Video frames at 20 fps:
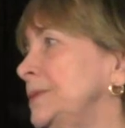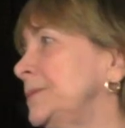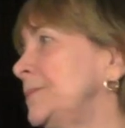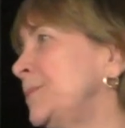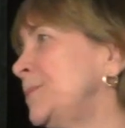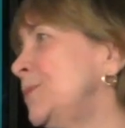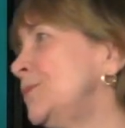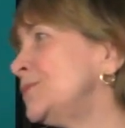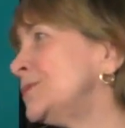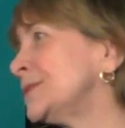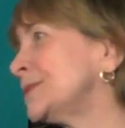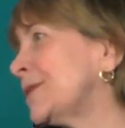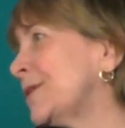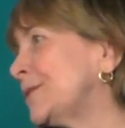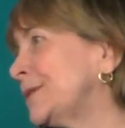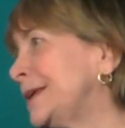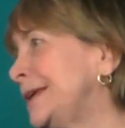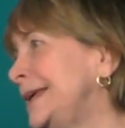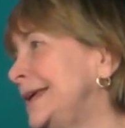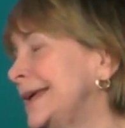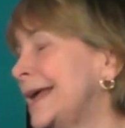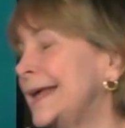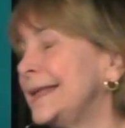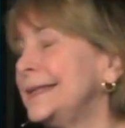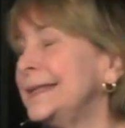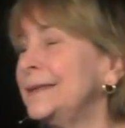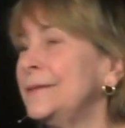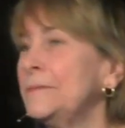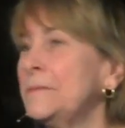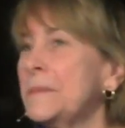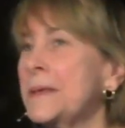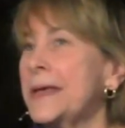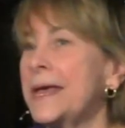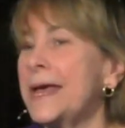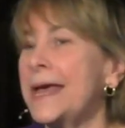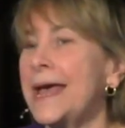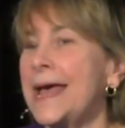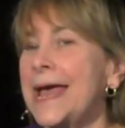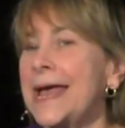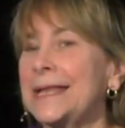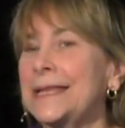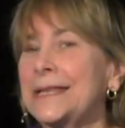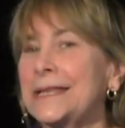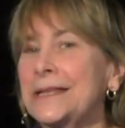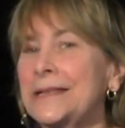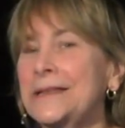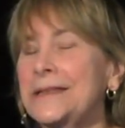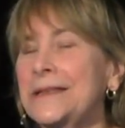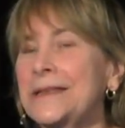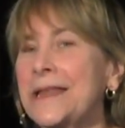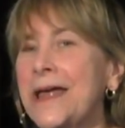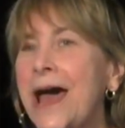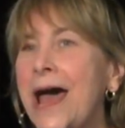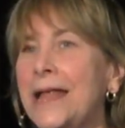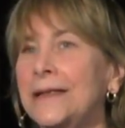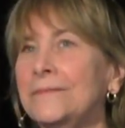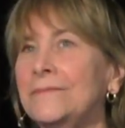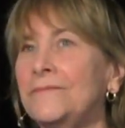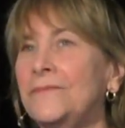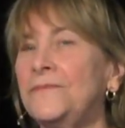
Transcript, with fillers: to move slowly and, and not